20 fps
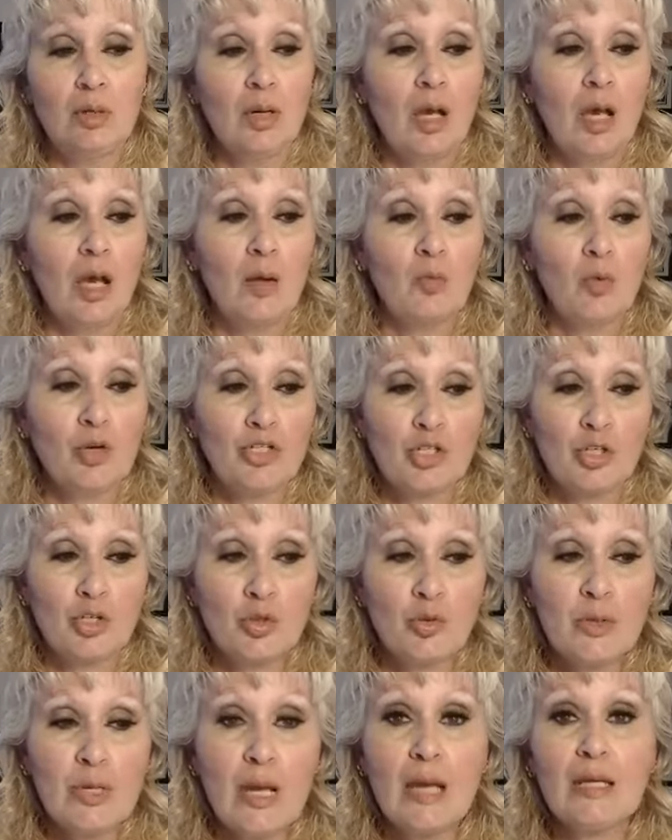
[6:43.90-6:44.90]
and what you're
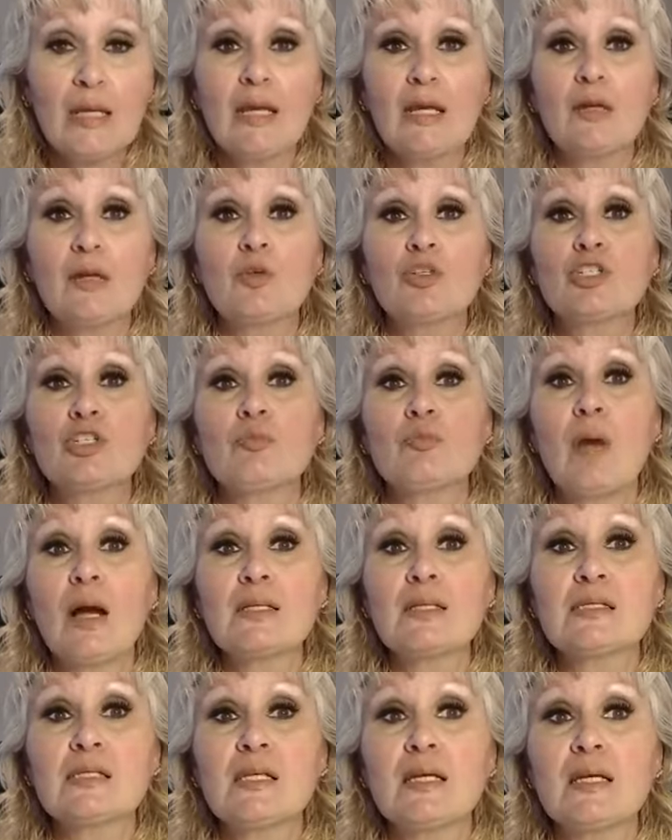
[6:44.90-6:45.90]
creating, what your
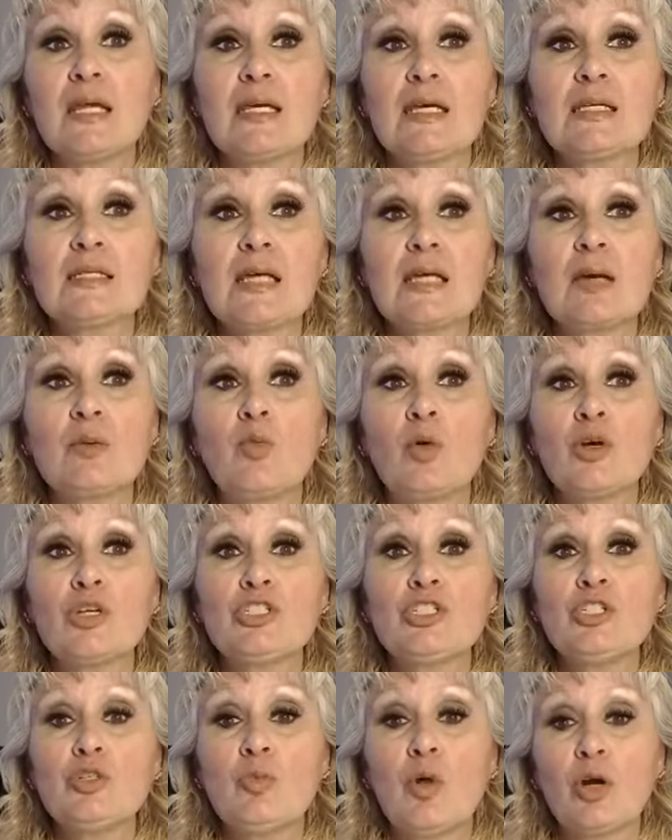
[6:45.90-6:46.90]
mindset is, and
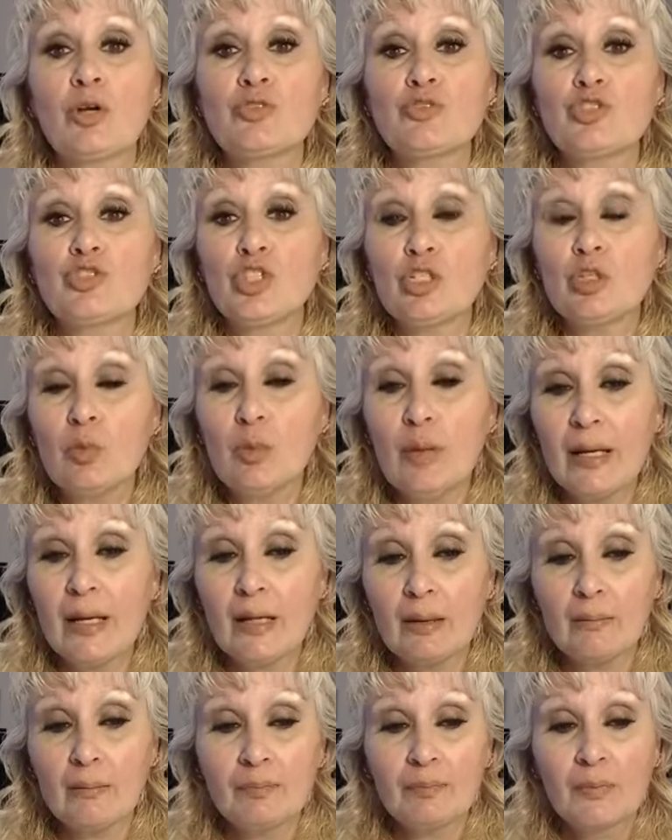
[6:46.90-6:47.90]
what you are
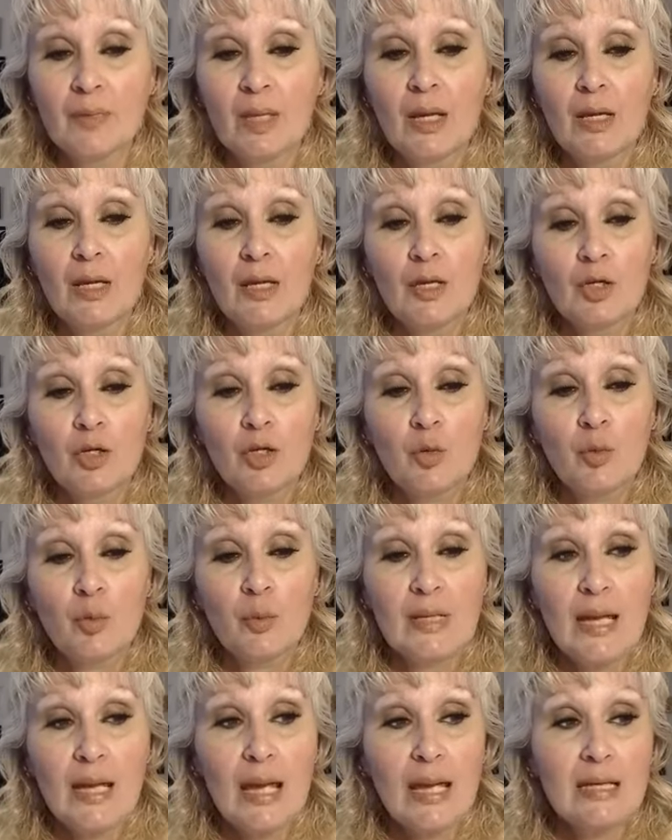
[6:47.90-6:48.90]
doing.
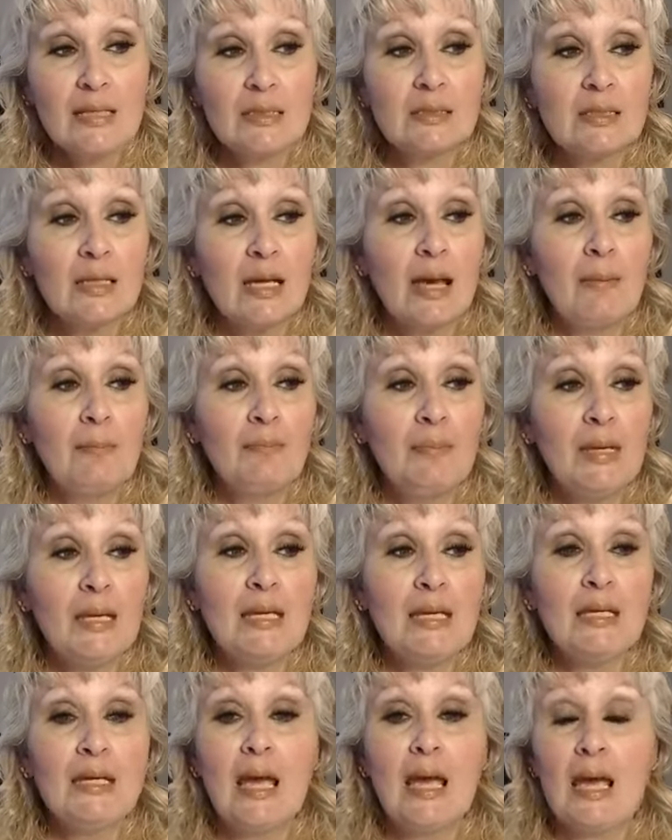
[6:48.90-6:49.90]
Create and
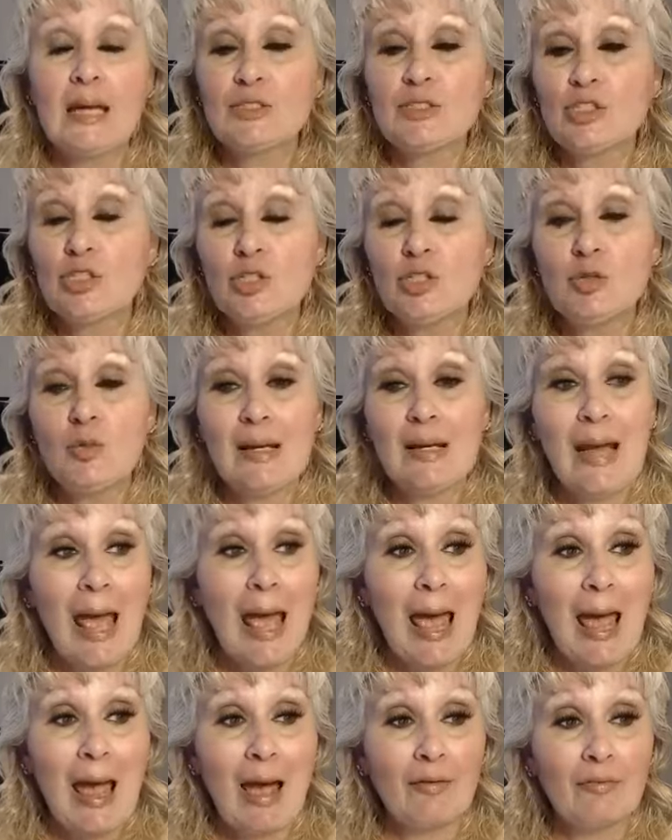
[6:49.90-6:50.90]
be and do and
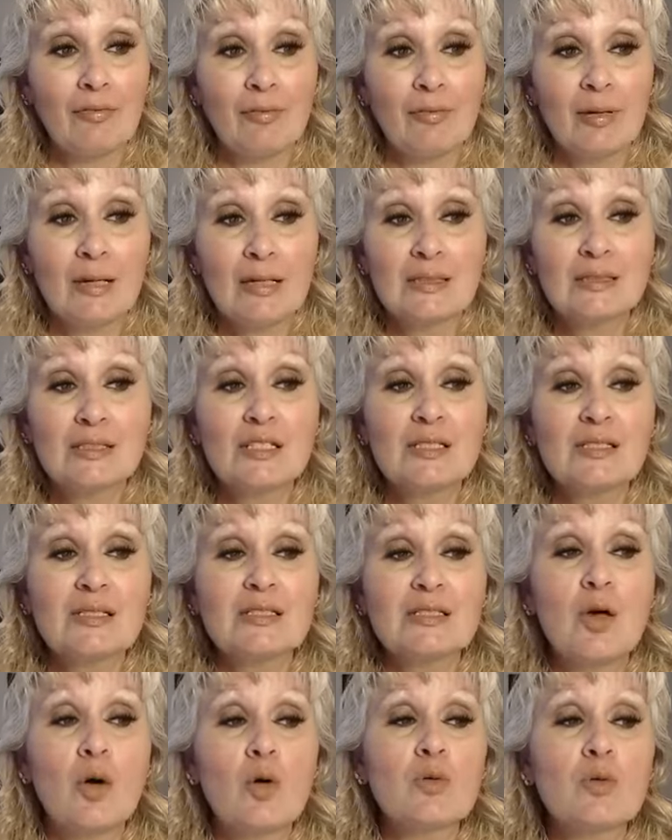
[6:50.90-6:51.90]
have. It's just
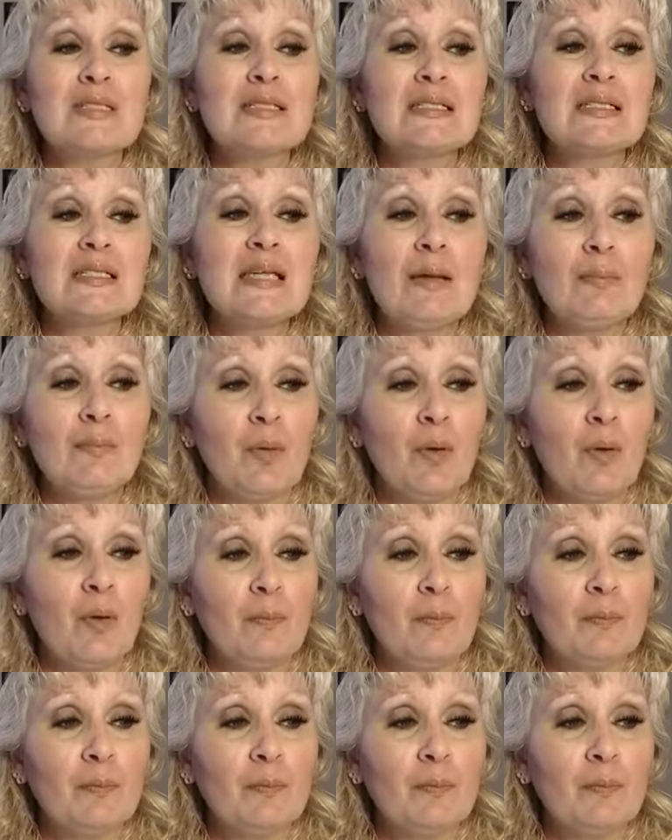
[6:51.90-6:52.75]
so simple.